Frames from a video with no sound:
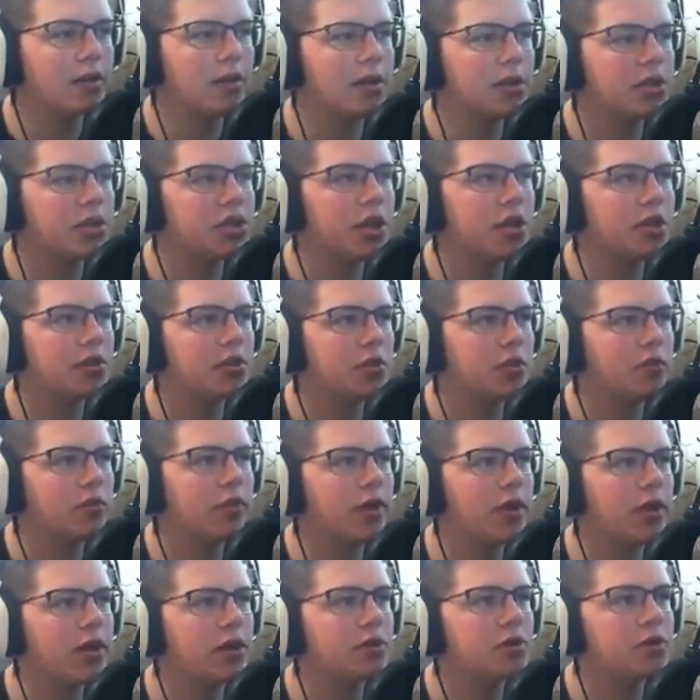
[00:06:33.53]
down to the chests
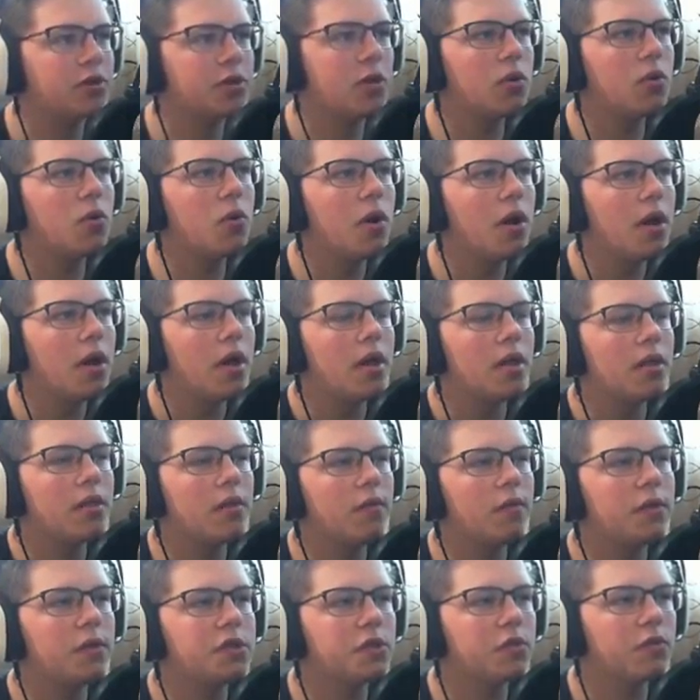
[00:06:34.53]
over here. So
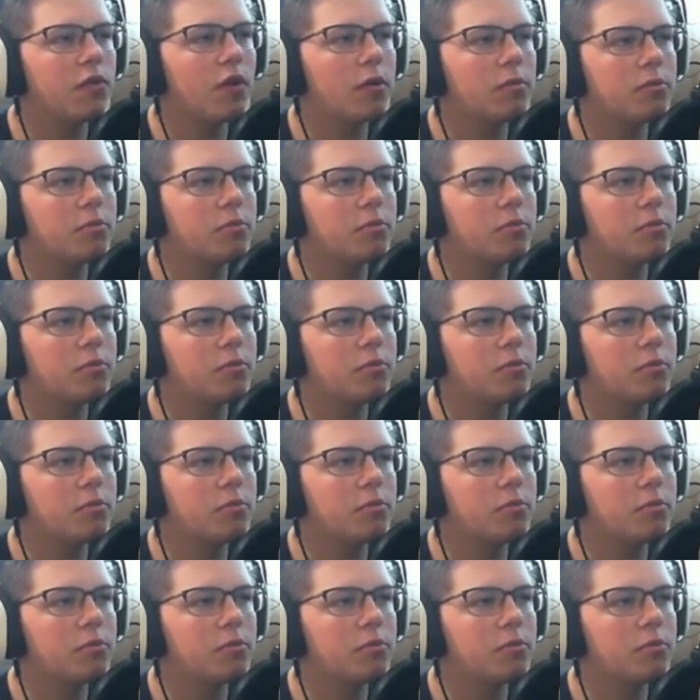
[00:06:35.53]
the fishing